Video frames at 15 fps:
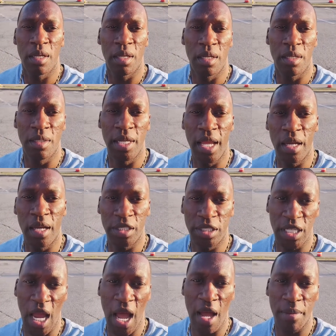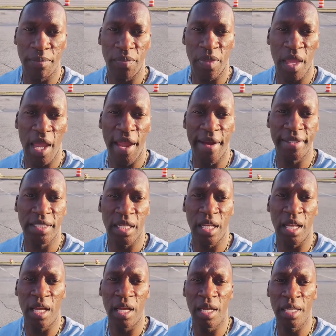nail shop, hair
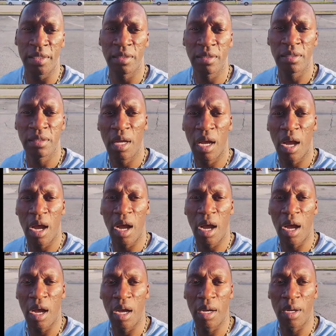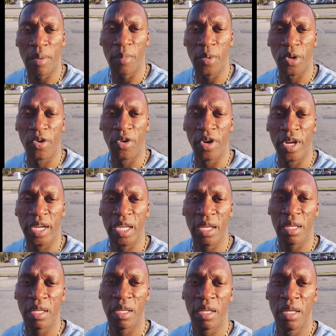salon, um, Cricket,
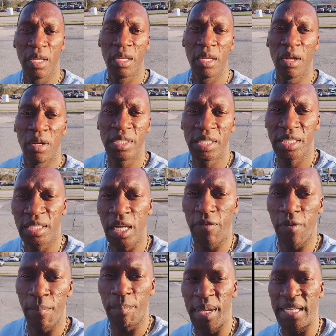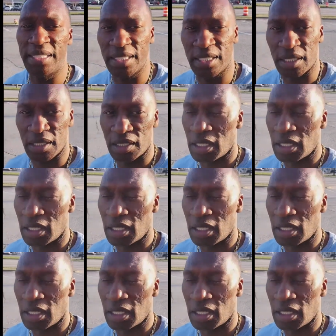you know, just different businesses